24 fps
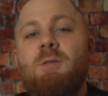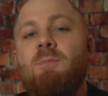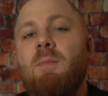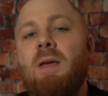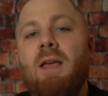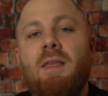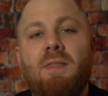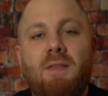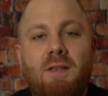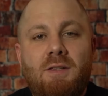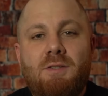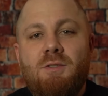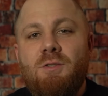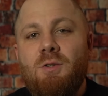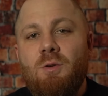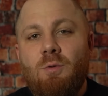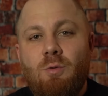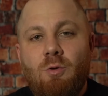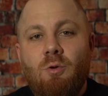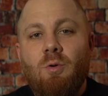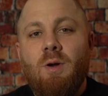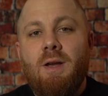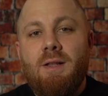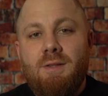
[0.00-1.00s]
make these two
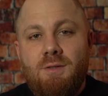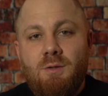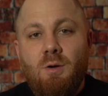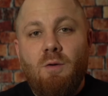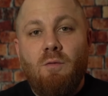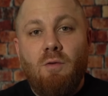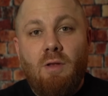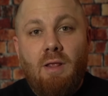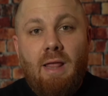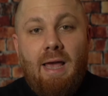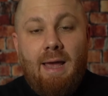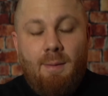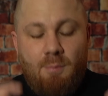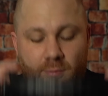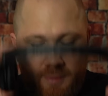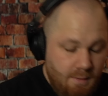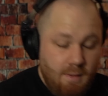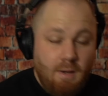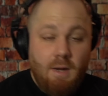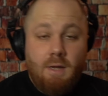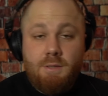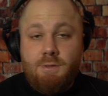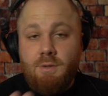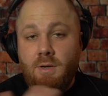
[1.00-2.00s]
grids overlap.
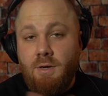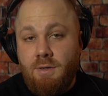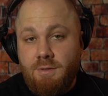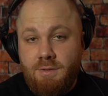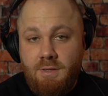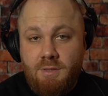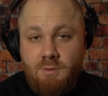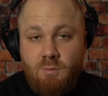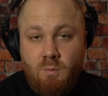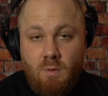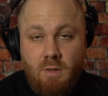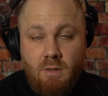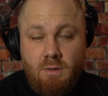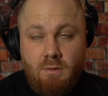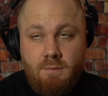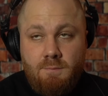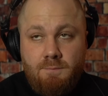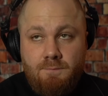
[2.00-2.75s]
All right, so here's this one.